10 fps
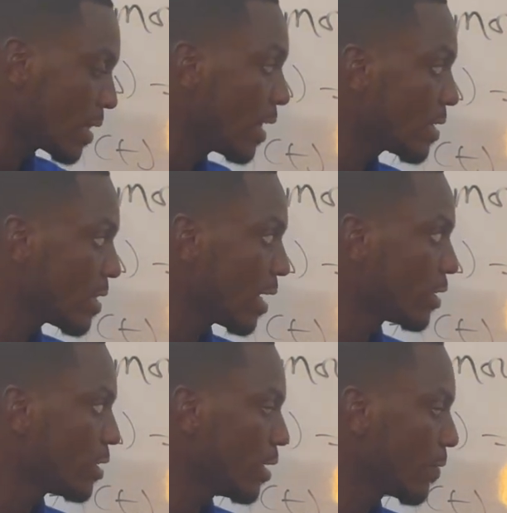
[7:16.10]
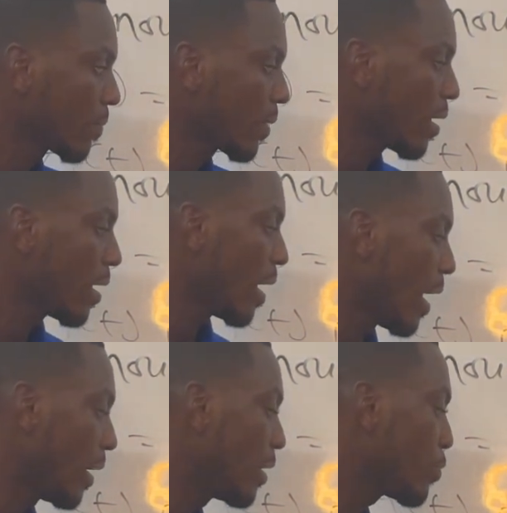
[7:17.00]
less than j.
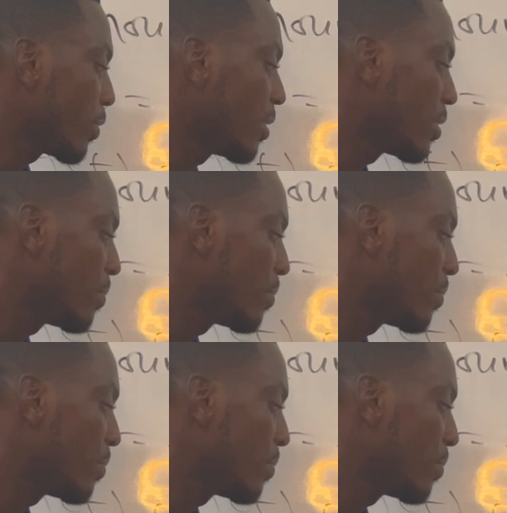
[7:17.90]
And this is what it